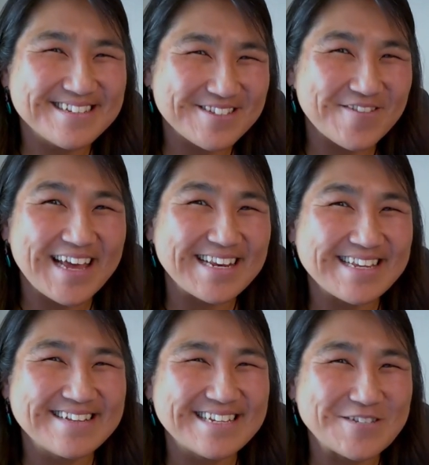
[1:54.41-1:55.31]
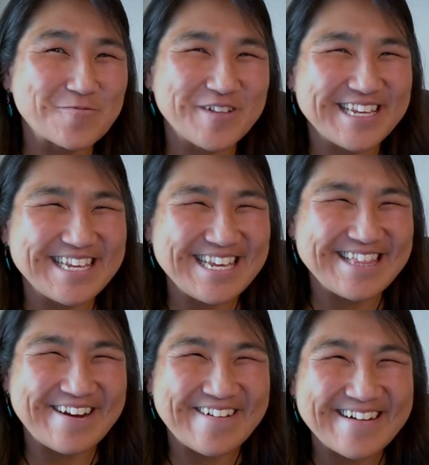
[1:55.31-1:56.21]
So that is really key
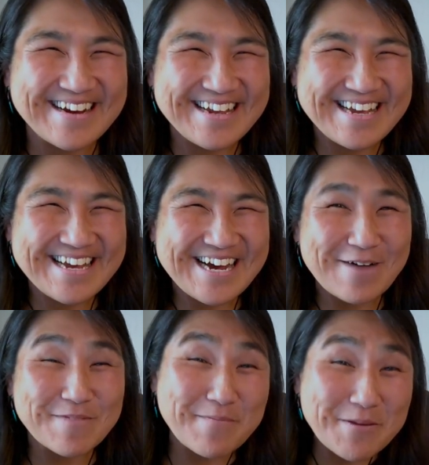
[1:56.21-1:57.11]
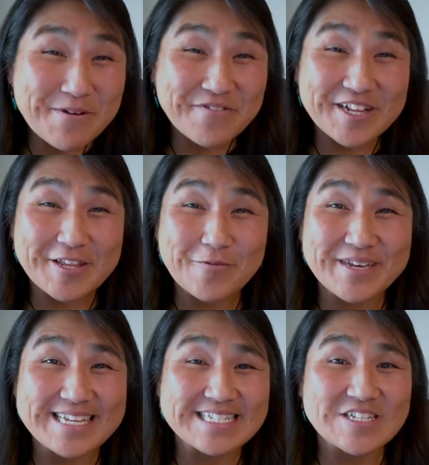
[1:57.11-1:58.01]
there. Um, let me pivot a little
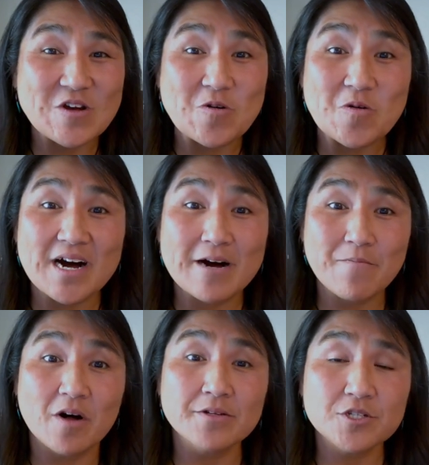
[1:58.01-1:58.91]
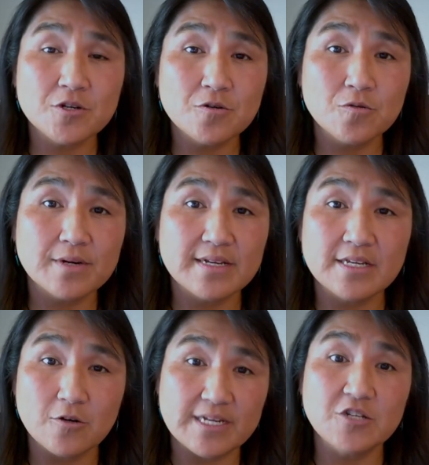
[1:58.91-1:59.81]
bit. So, um, also,
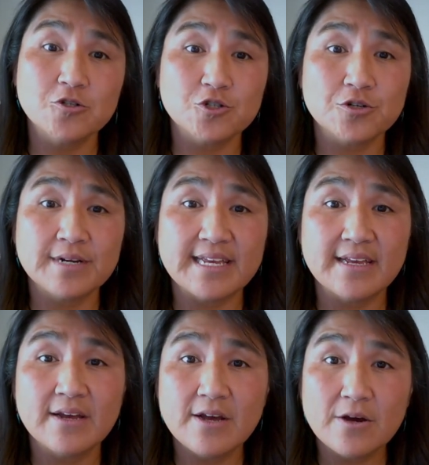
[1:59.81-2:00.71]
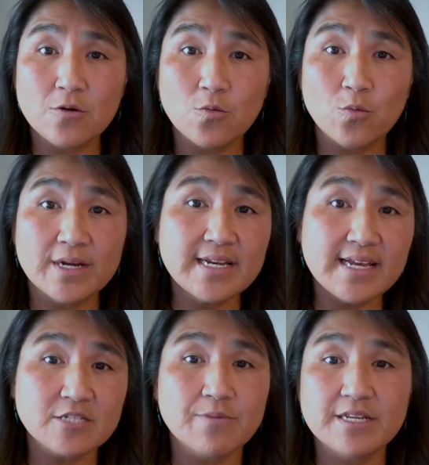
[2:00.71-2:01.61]
you know, in your journey, what
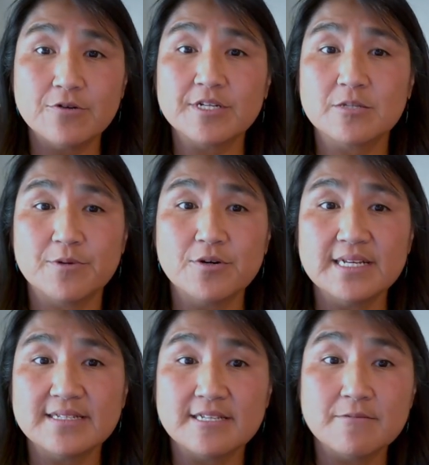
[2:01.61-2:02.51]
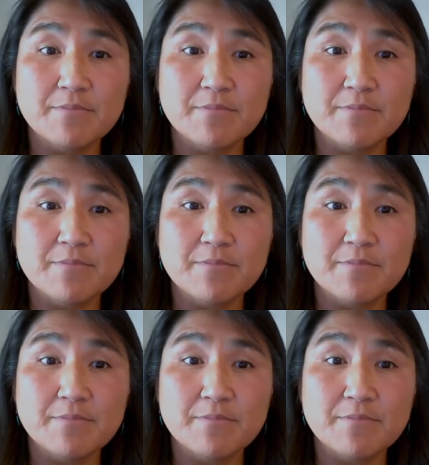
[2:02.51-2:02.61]
has been your experience in